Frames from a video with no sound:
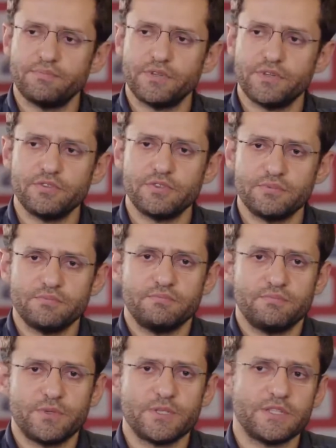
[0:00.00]
previous
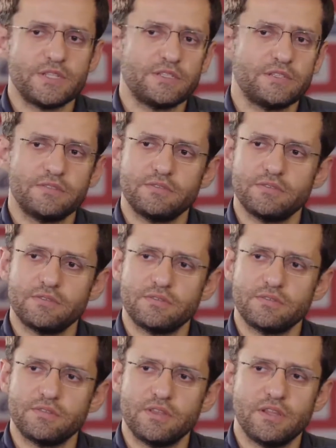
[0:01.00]
president,
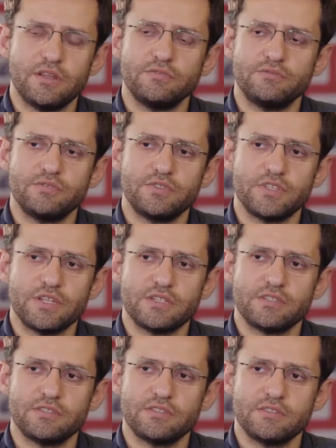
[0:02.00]
loved
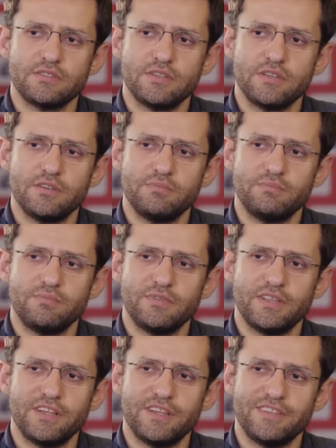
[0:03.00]
chess. He
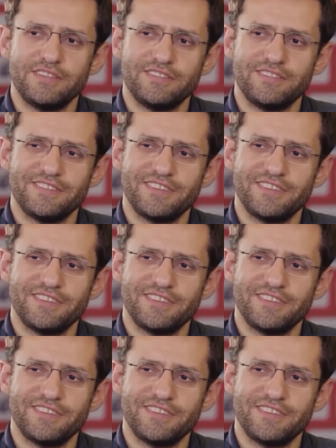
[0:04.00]
played